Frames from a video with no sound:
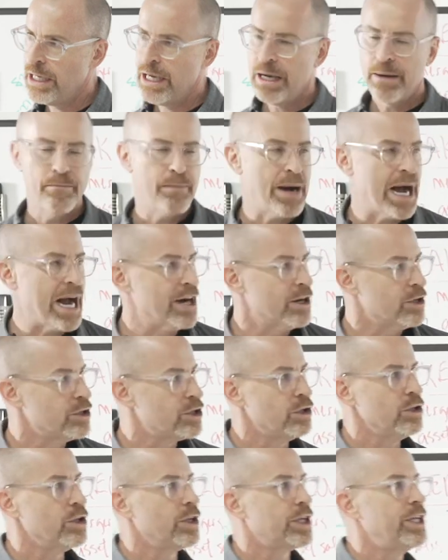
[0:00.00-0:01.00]
buyers
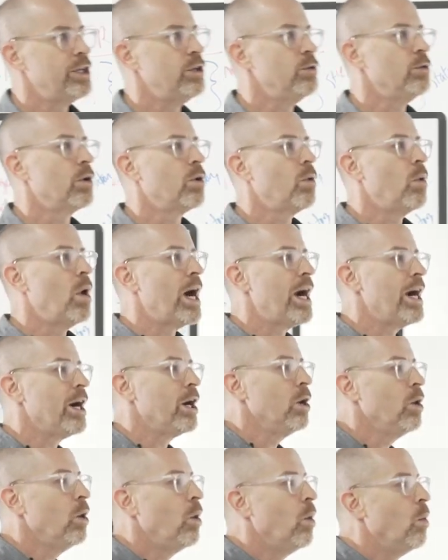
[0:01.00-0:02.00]
are looking to
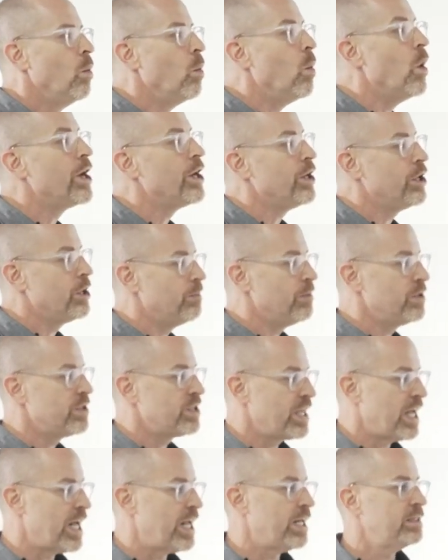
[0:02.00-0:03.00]
acquire
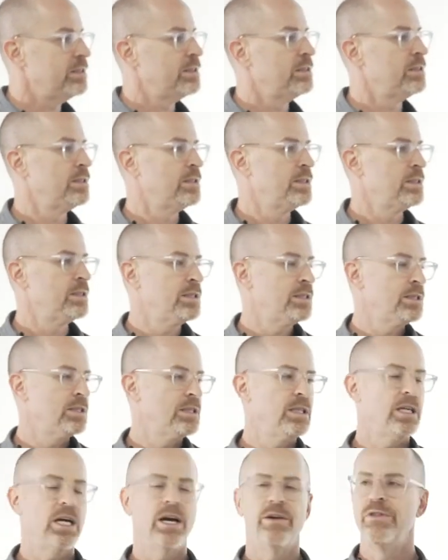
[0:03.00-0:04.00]
100%
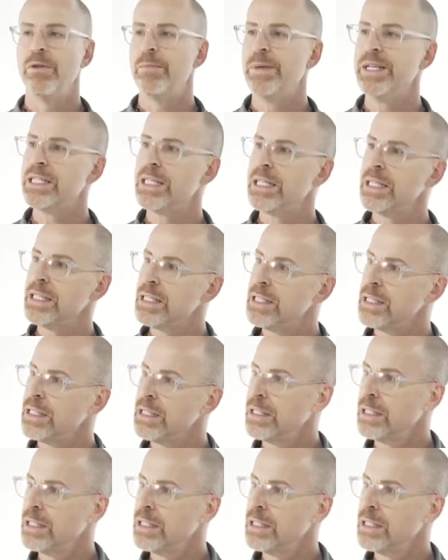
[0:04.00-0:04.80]
of the business.